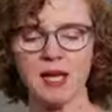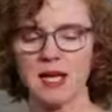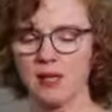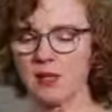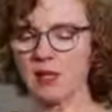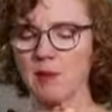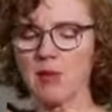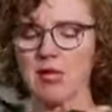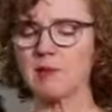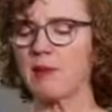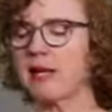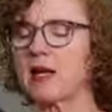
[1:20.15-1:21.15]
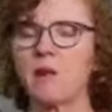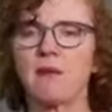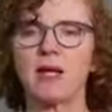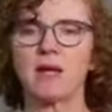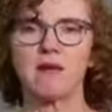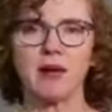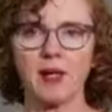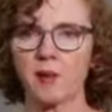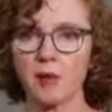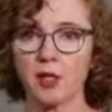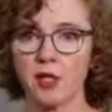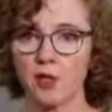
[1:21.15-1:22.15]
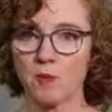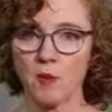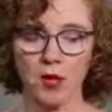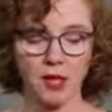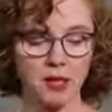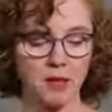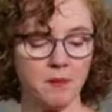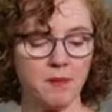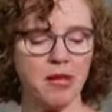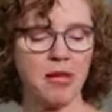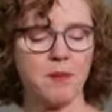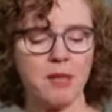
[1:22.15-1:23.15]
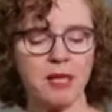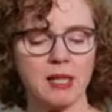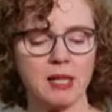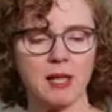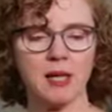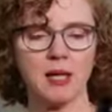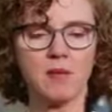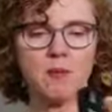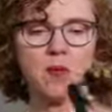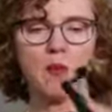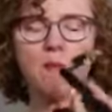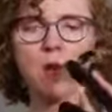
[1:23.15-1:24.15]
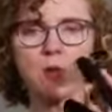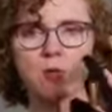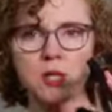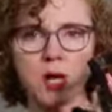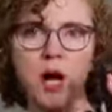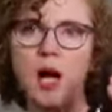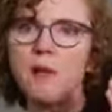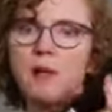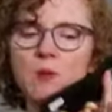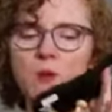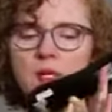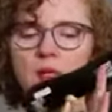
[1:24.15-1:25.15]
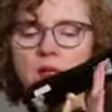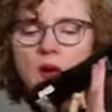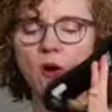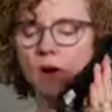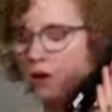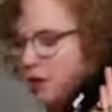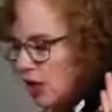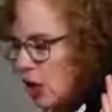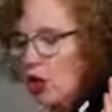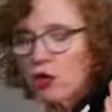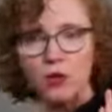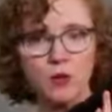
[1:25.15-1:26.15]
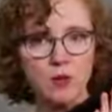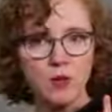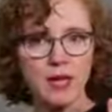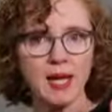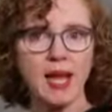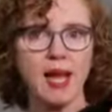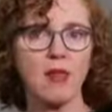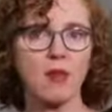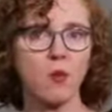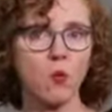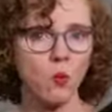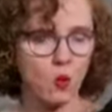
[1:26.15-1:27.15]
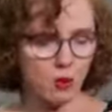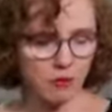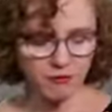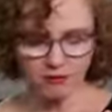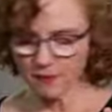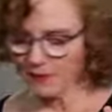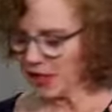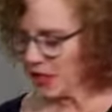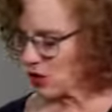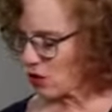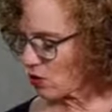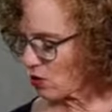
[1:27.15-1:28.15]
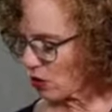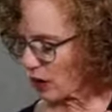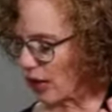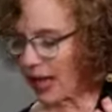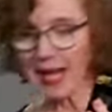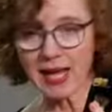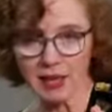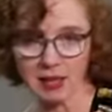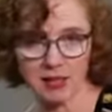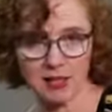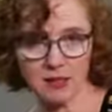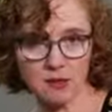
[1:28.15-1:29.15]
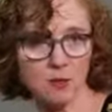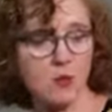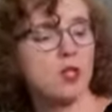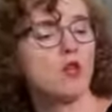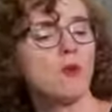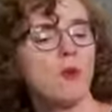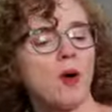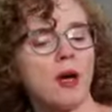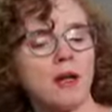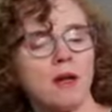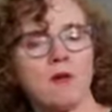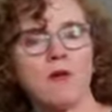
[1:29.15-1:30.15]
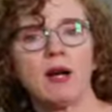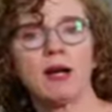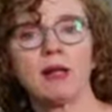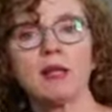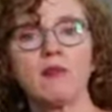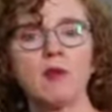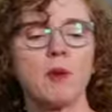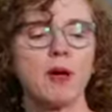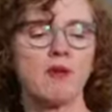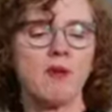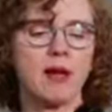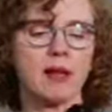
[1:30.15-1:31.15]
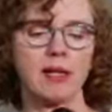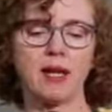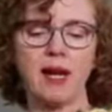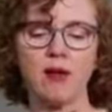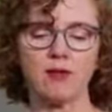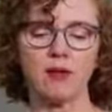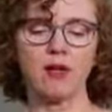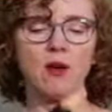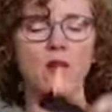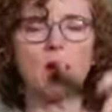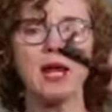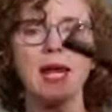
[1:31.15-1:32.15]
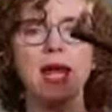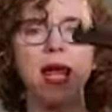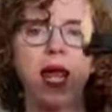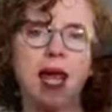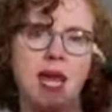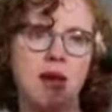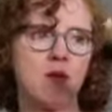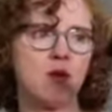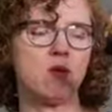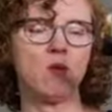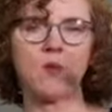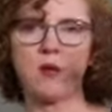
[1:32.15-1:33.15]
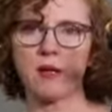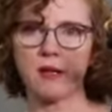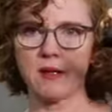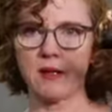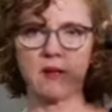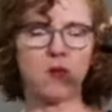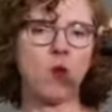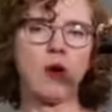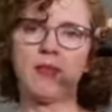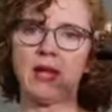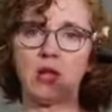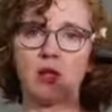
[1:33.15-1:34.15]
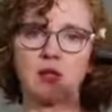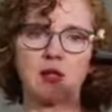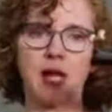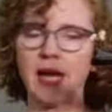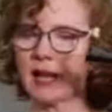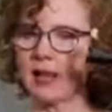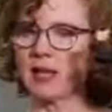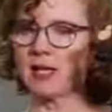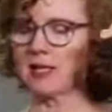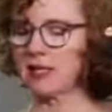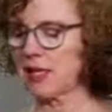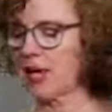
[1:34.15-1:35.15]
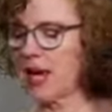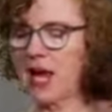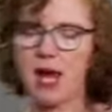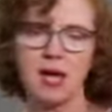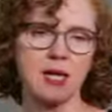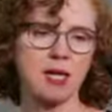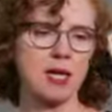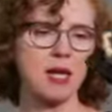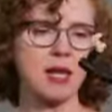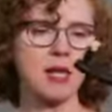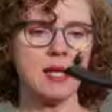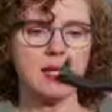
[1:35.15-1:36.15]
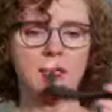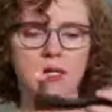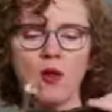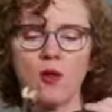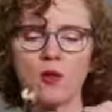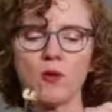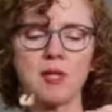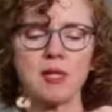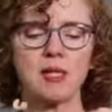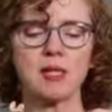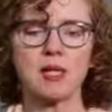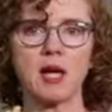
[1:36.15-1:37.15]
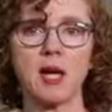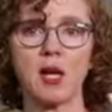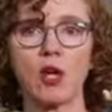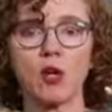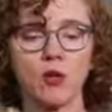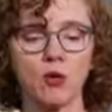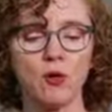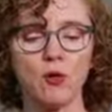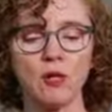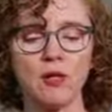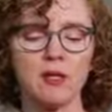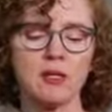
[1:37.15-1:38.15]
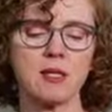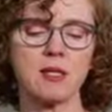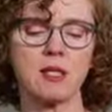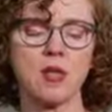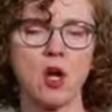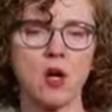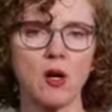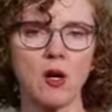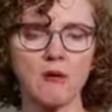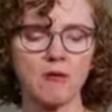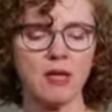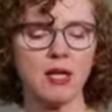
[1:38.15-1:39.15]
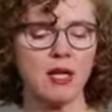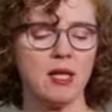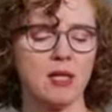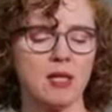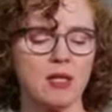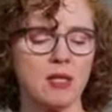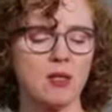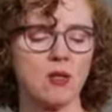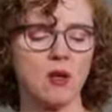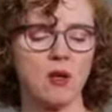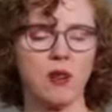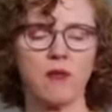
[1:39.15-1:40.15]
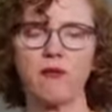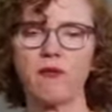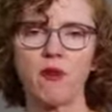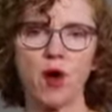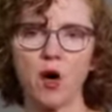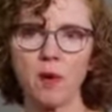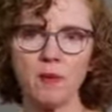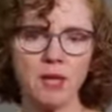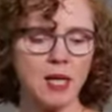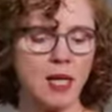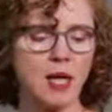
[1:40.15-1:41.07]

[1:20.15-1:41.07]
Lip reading: Now, some of these may not be available in your market, but the most common ones are the Coon and the Wolf. So likely when you bought a violin, if you bought a violin outfit, it already came with one that looks like this. And this, although this is not a Coon, this is a knockoff. This is called the Faum.